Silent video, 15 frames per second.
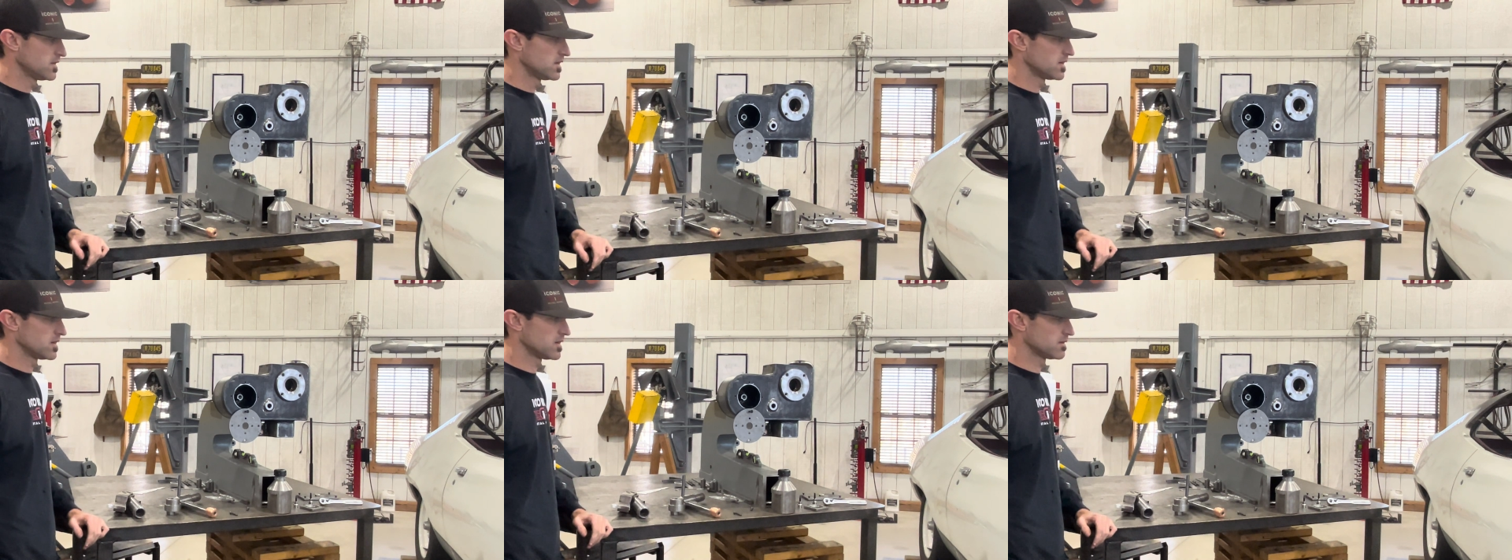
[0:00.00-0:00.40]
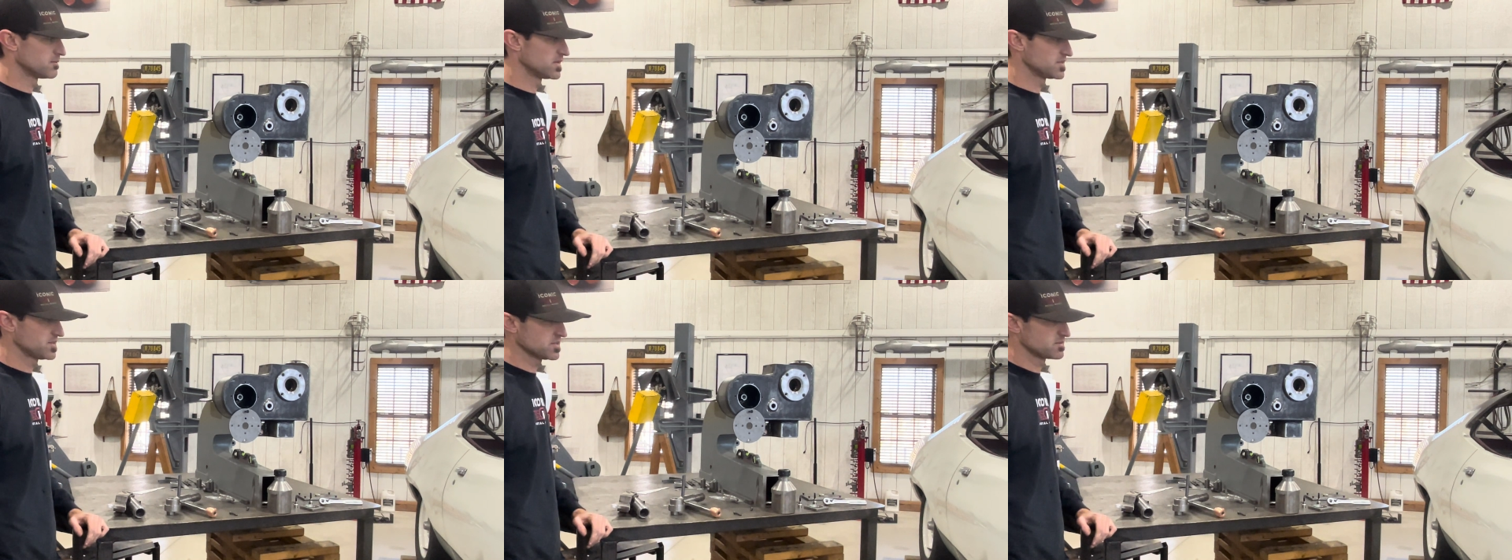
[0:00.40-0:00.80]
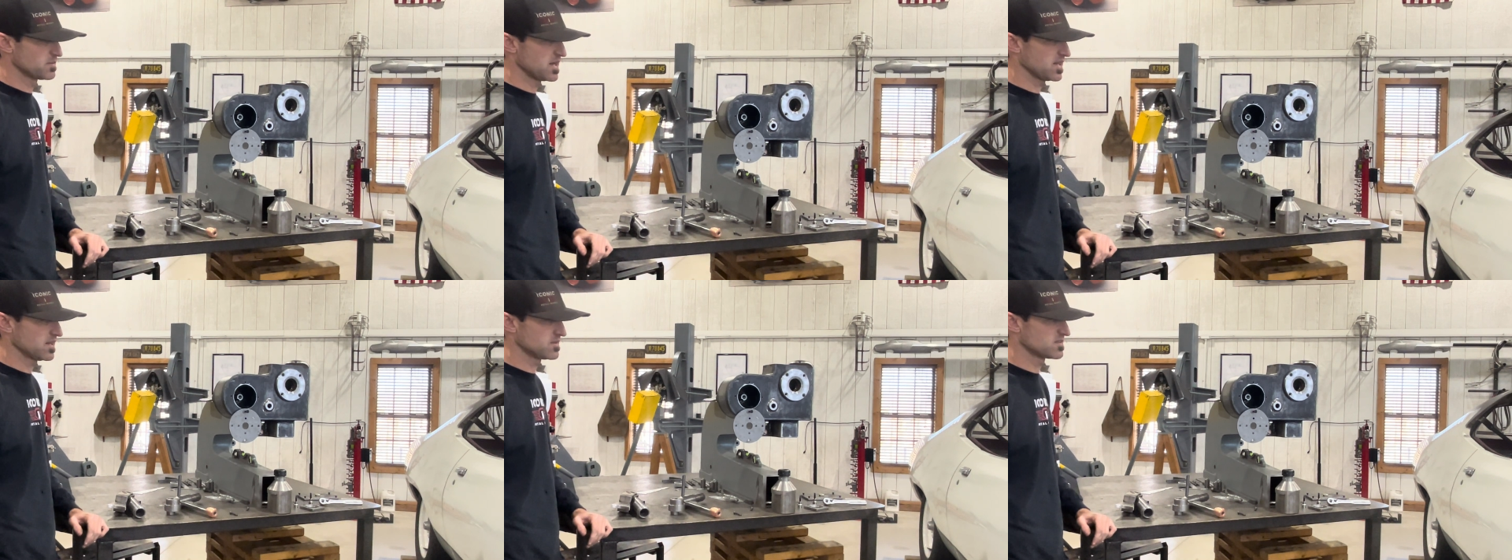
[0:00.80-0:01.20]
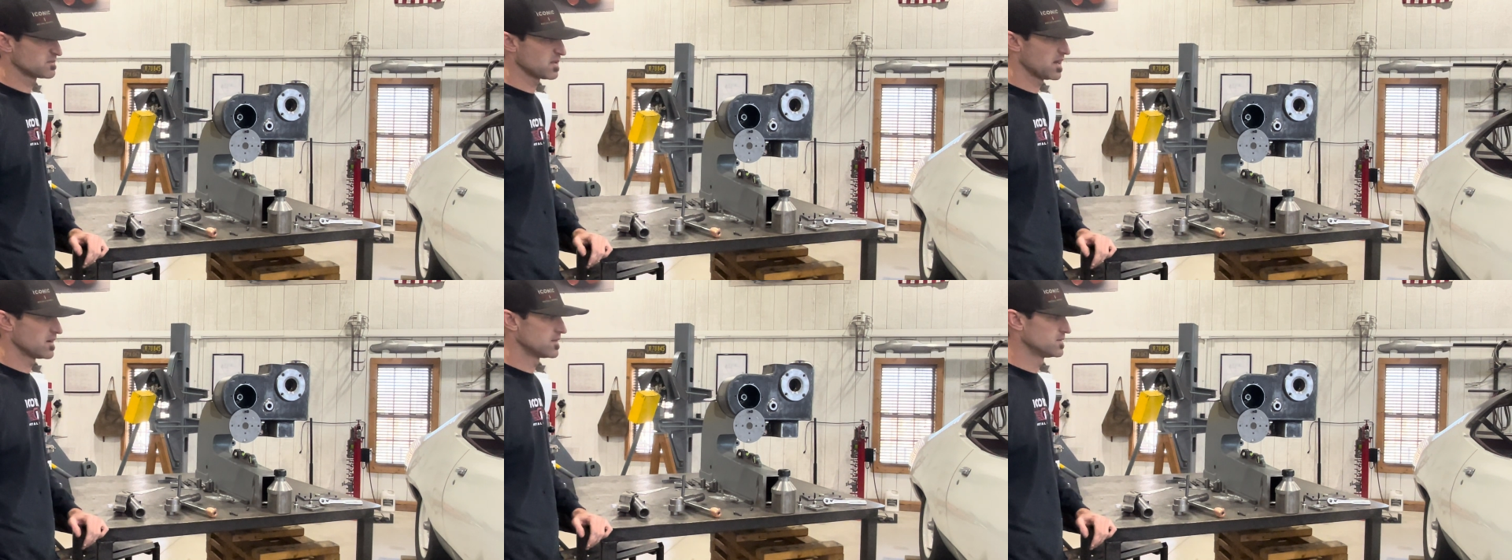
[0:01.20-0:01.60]
but just make it to
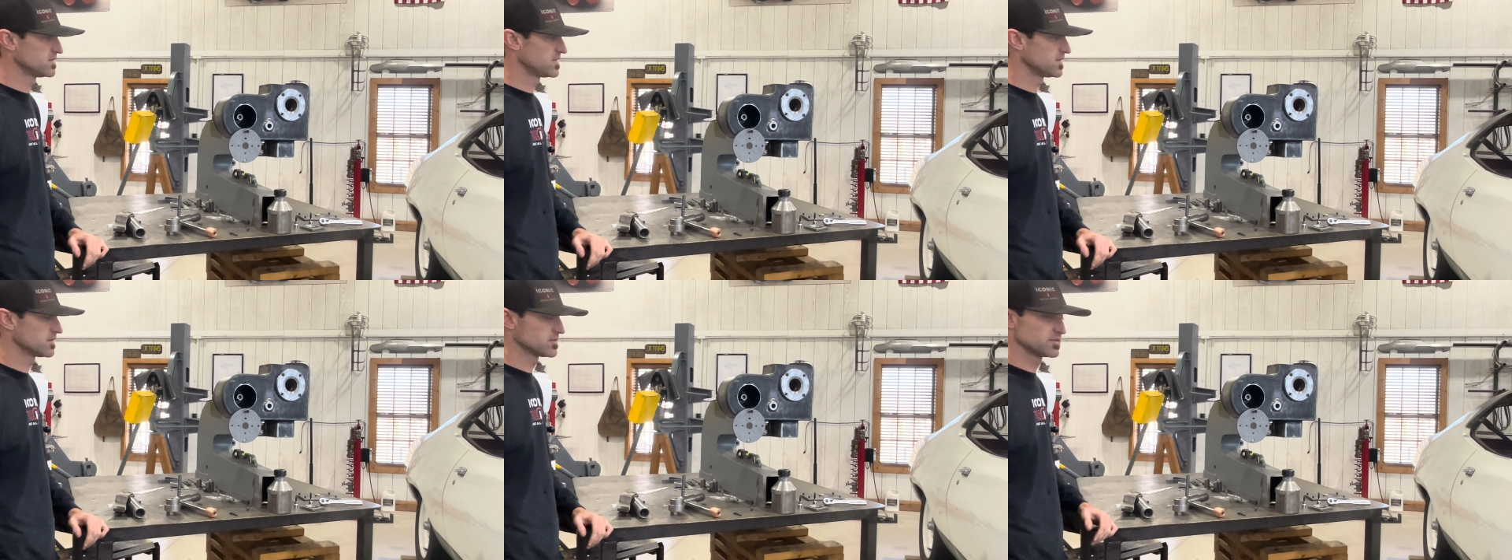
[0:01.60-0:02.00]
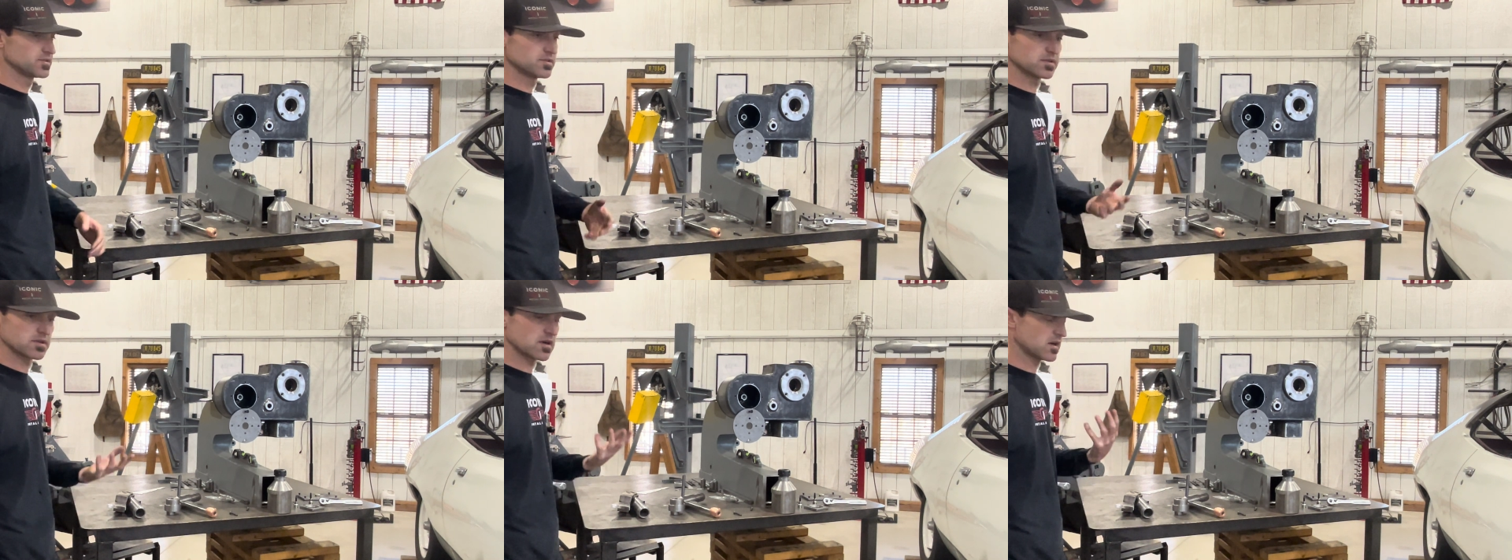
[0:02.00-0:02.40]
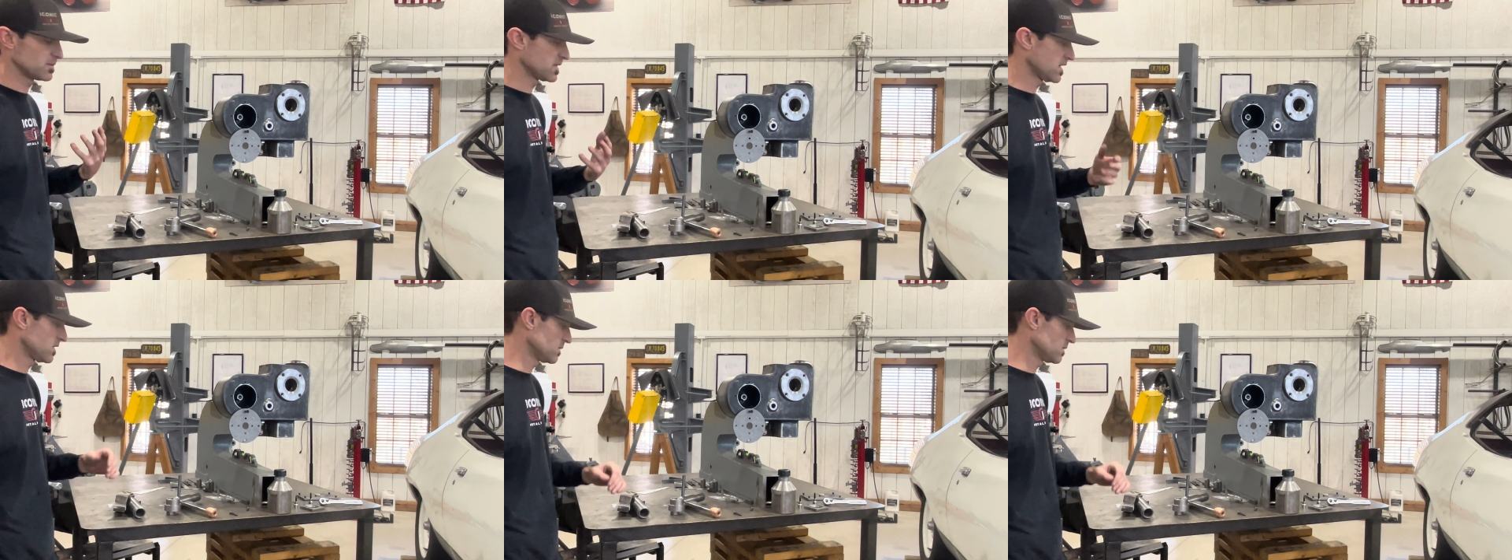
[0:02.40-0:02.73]
my own deal to accommodate